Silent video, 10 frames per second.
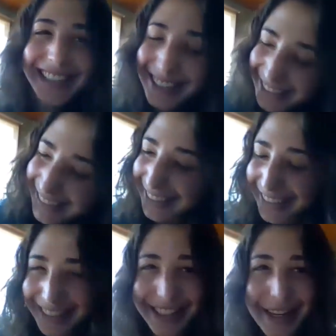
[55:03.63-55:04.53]

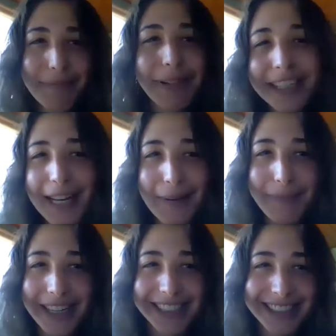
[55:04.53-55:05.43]
we want to know
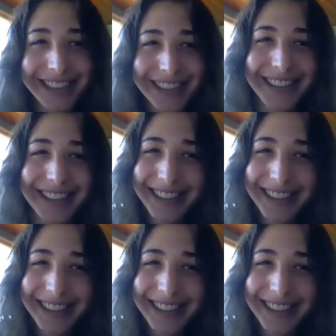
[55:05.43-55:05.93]
what you want,